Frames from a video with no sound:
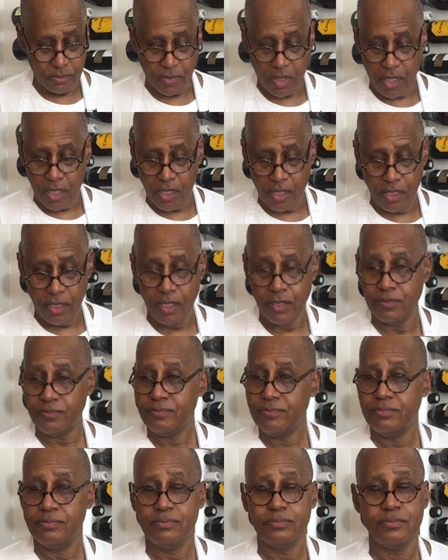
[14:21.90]
our
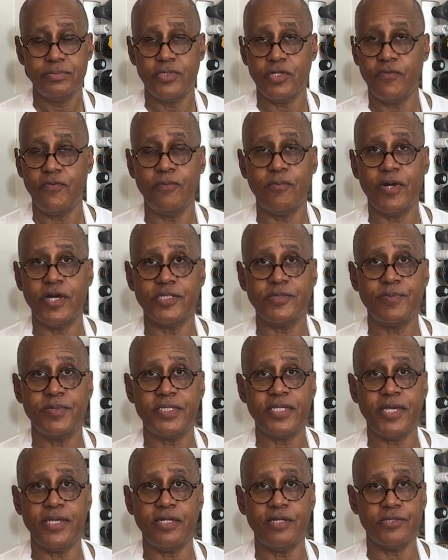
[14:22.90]
dauphinoise
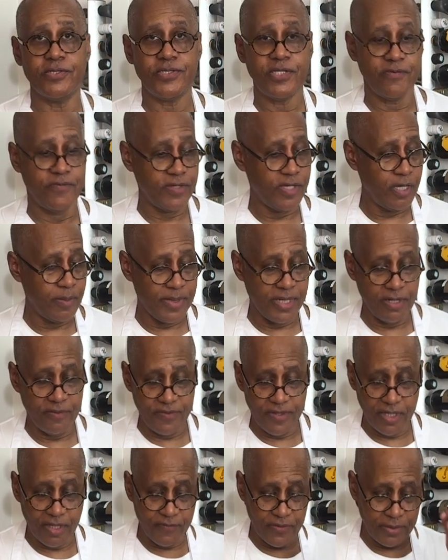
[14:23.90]
potatoes have come out of the
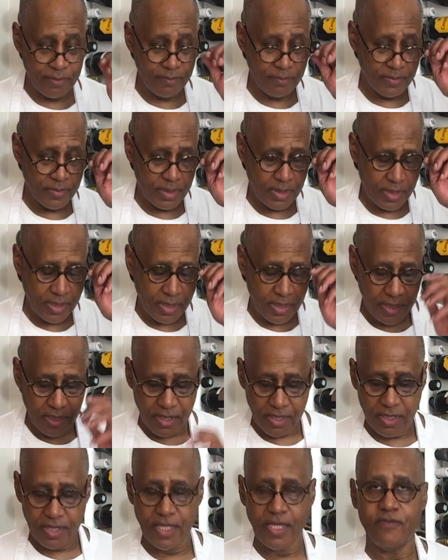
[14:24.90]
oven.
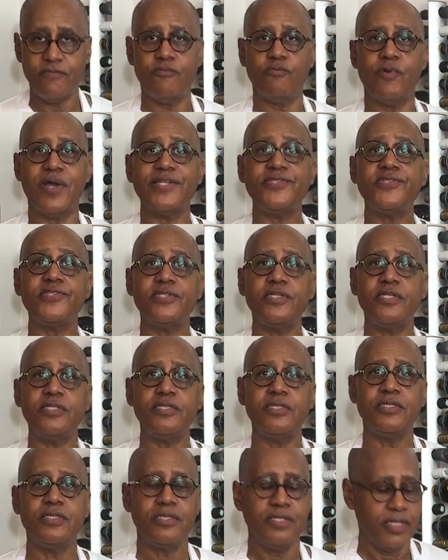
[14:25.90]
They've rested,
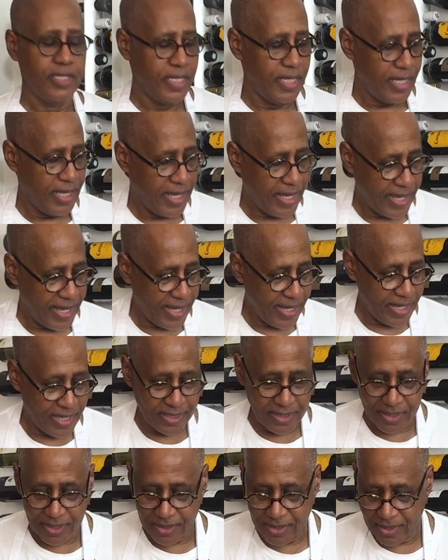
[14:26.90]
and
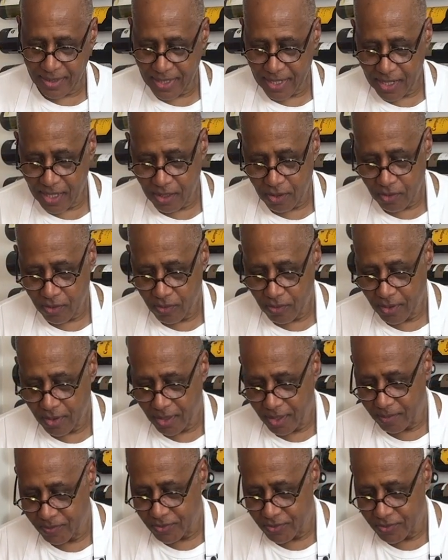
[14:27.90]
now I'm